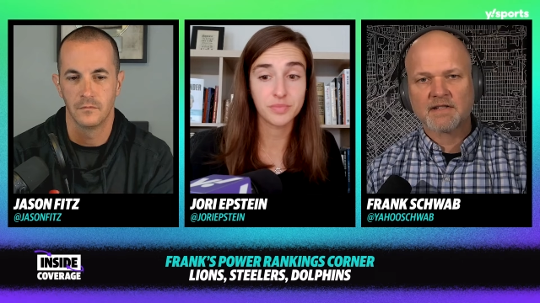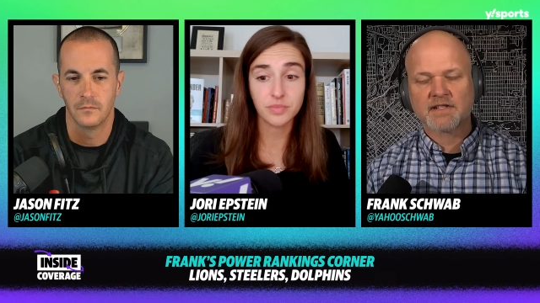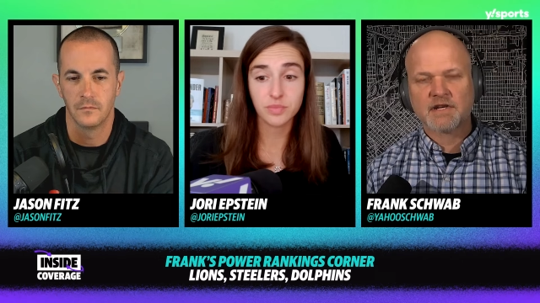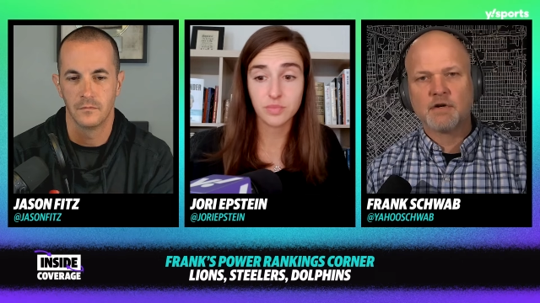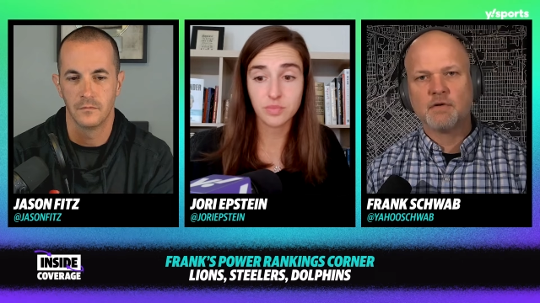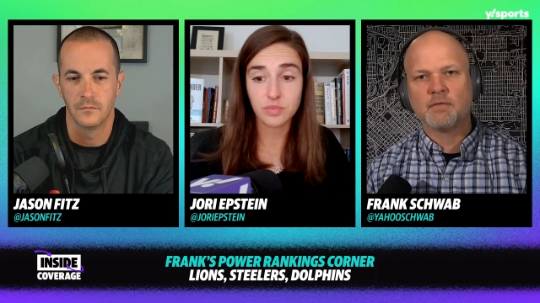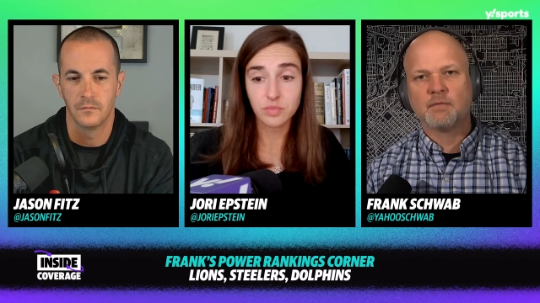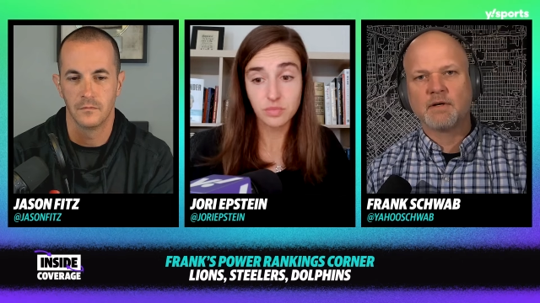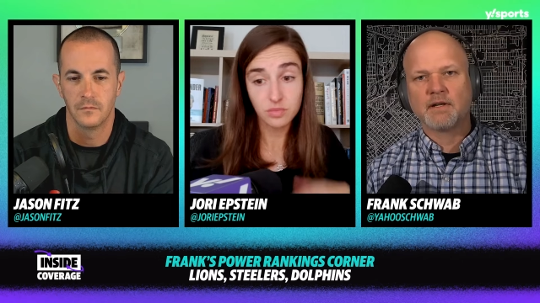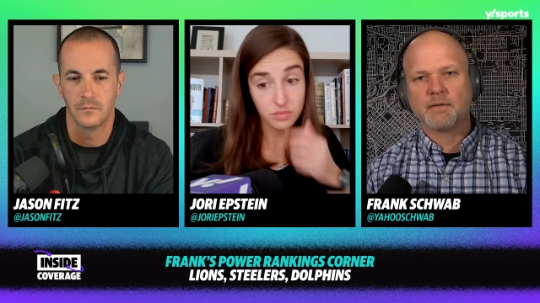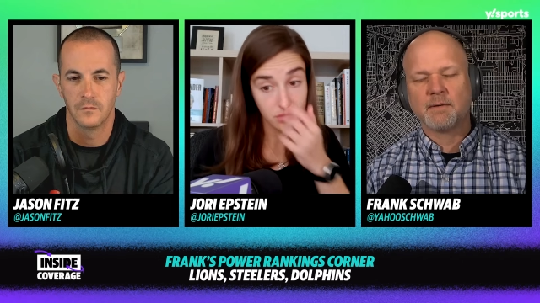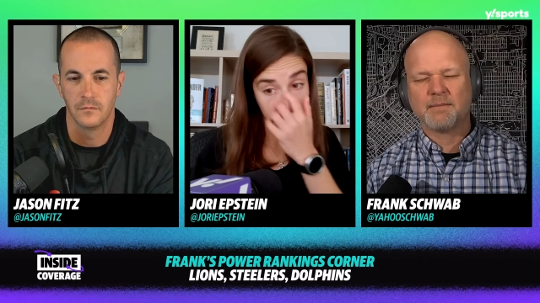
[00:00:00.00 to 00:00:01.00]
Speaker 1: too,
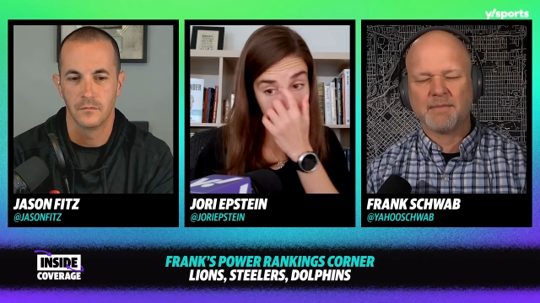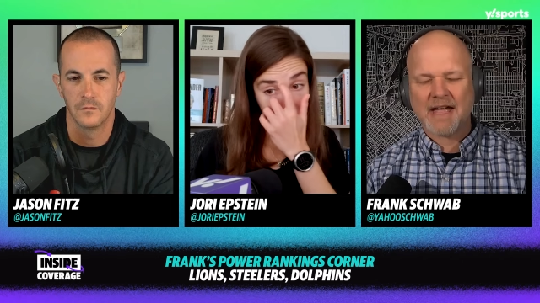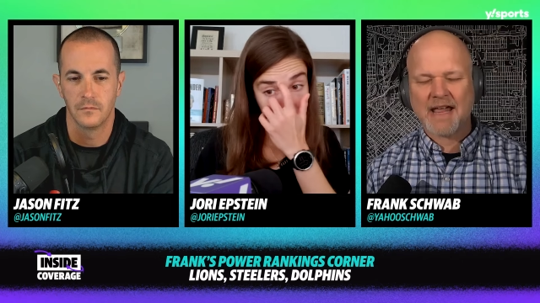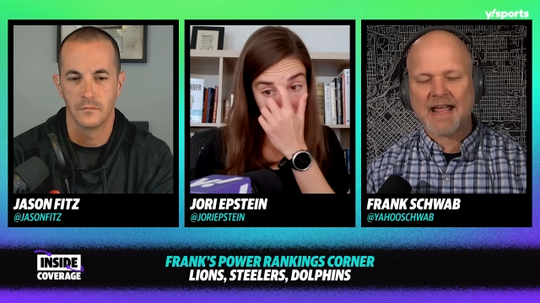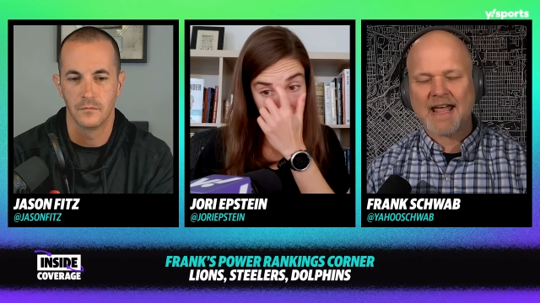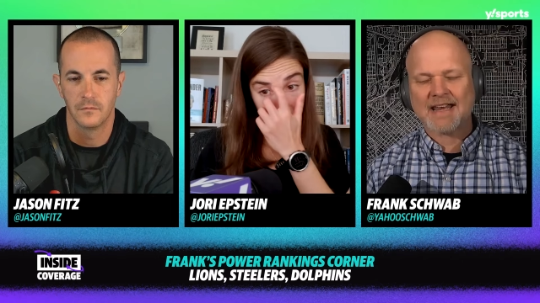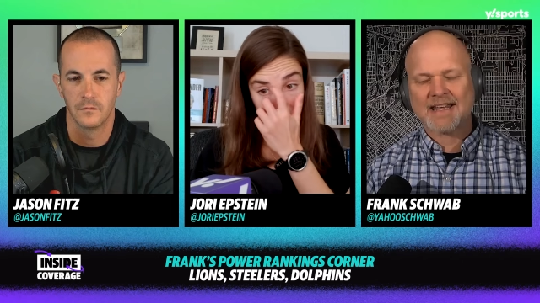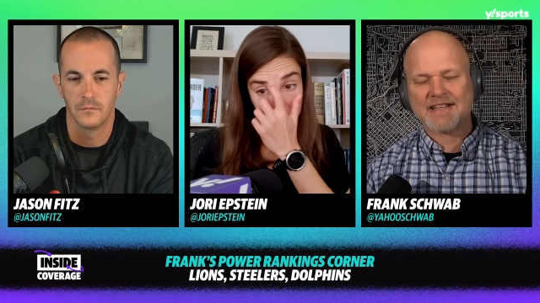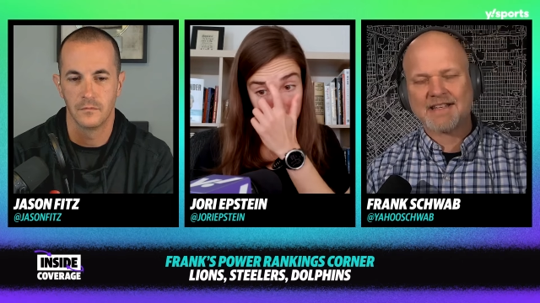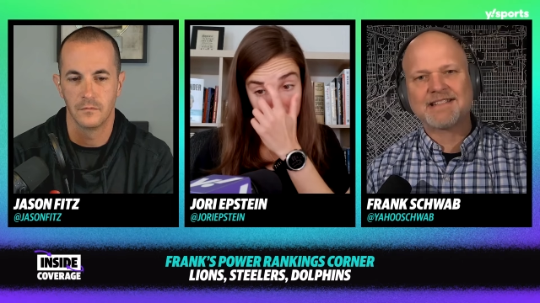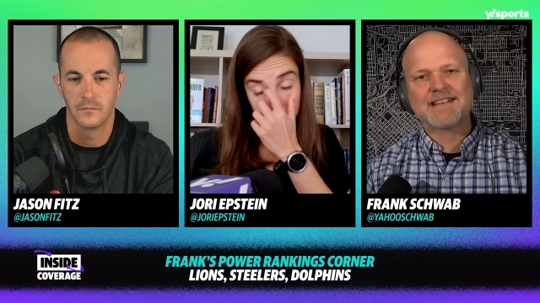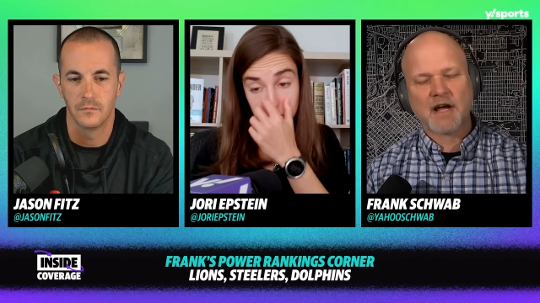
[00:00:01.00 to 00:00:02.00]
and this
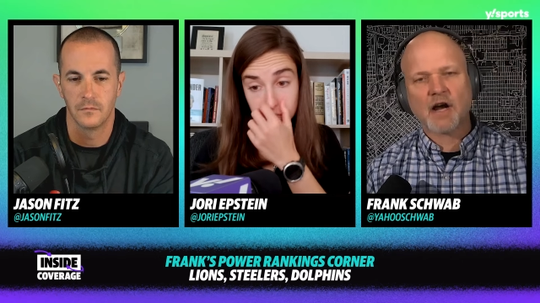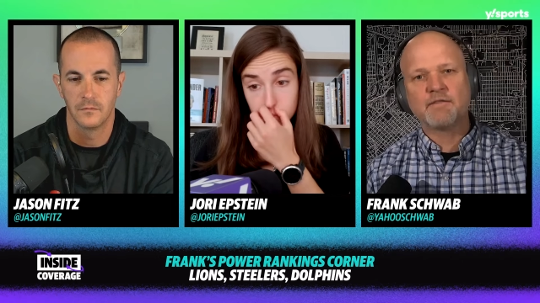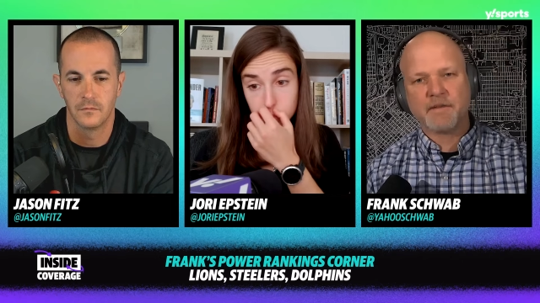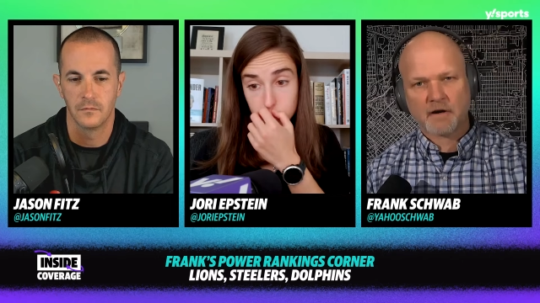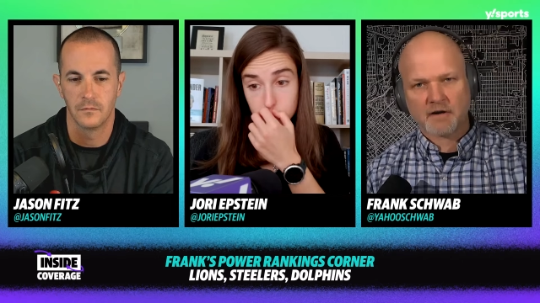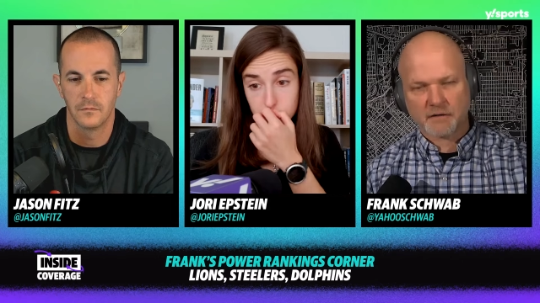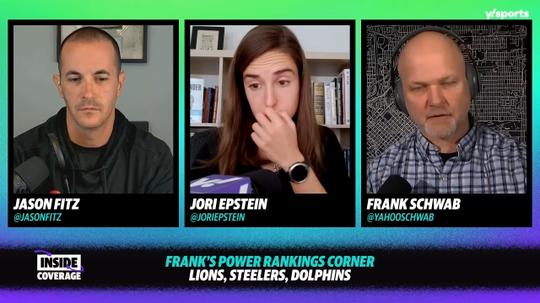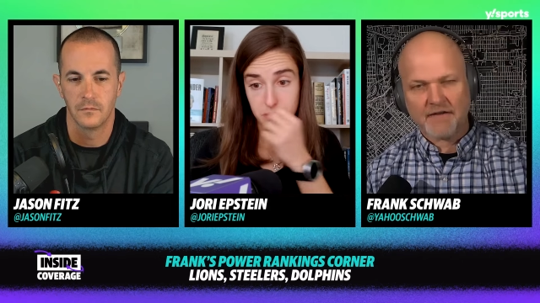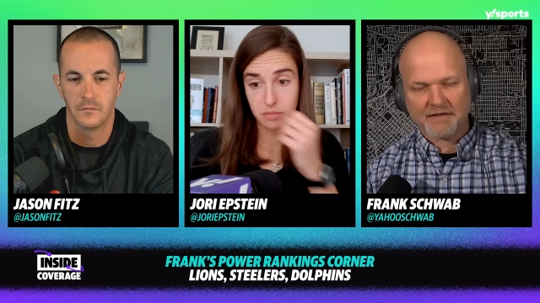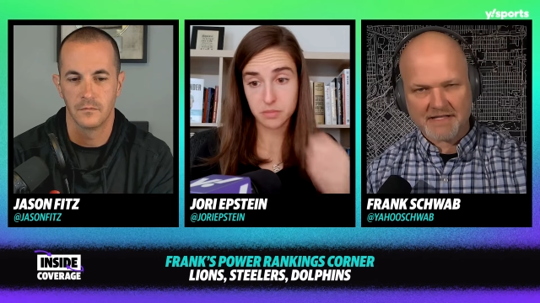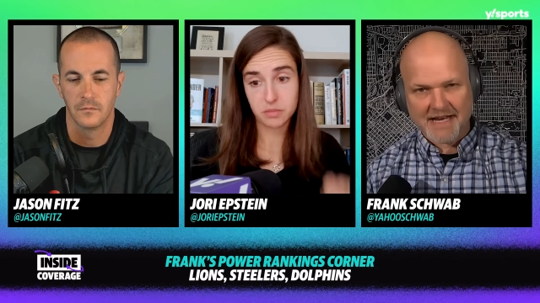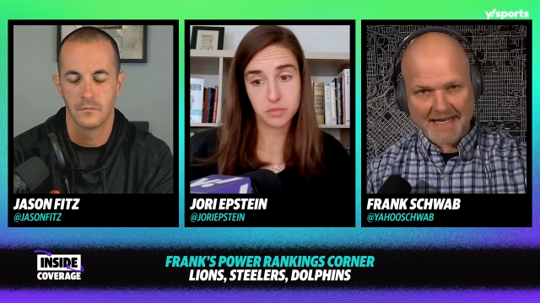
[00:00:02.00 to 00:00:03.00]
is unfair to the
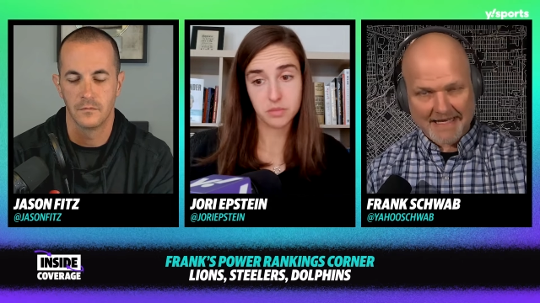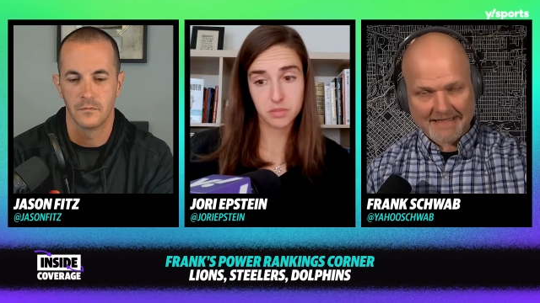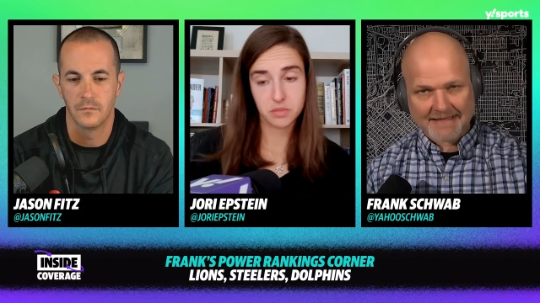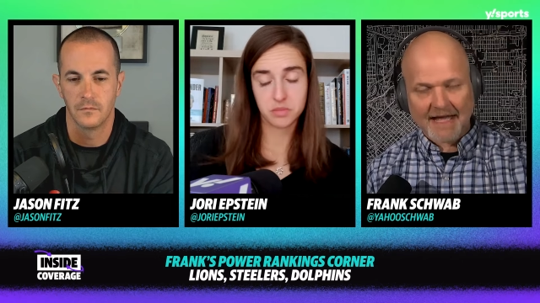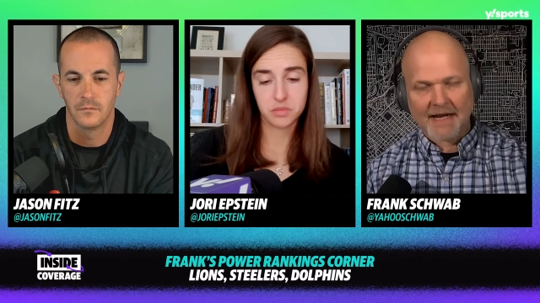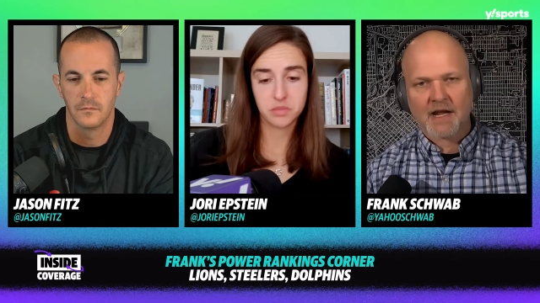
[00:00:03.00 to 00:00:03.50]
Ravens, I get that.